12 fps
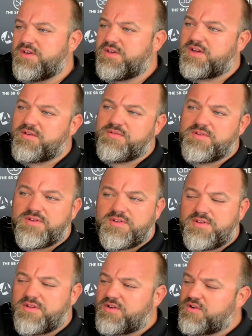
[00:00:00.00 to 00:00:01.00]
you know,
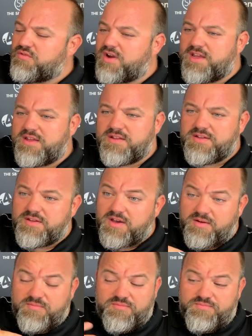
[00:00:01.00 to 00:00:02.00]
great.
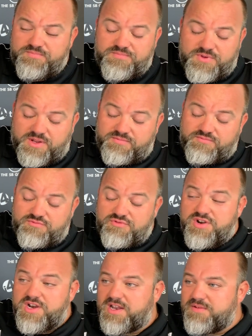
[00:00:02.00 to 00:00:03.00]
I'm you know
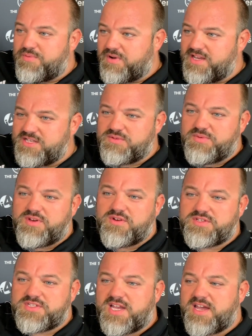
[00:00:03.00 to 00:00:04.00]
really pleased that we
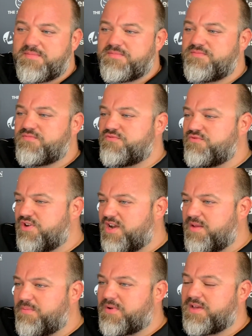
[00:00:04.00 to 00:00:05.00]
got Sam.
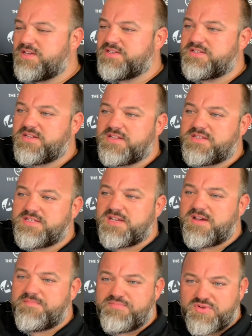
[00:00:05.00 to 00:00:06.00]
Really pleased that
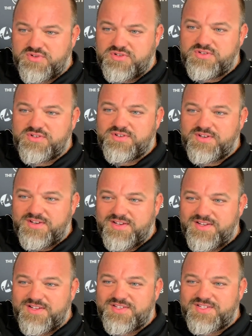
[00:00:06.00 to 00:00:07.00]
uh, Butch
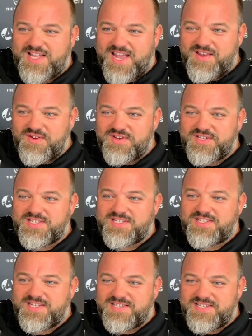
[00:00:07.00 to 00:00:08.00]
stayed on as
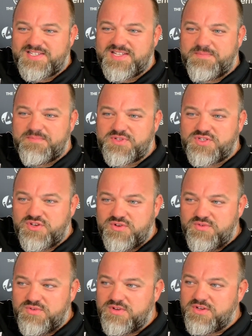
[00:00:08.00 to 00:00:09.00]
his as his number
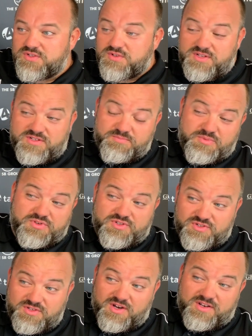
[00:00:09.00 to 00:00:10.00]
two. So he,
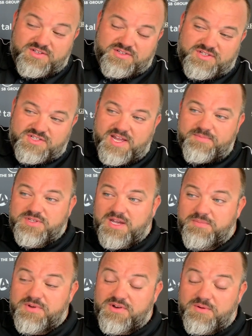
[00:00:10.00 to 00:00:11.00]
Butch kind of stepped
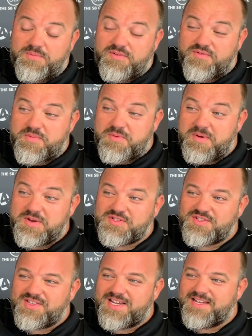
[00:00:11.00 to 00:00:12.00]
up. He got a bit of a
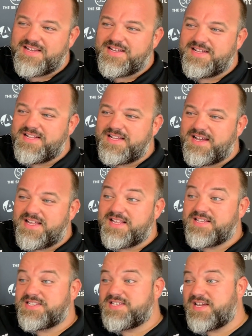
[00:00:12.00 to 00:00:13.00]
promotion there, and then
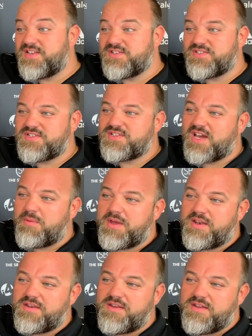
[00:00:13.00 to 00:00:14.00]
Stedders come
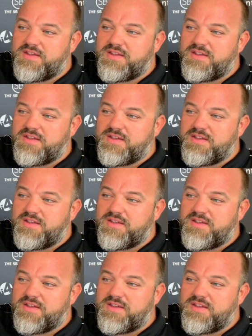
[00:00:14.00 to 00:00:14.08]
in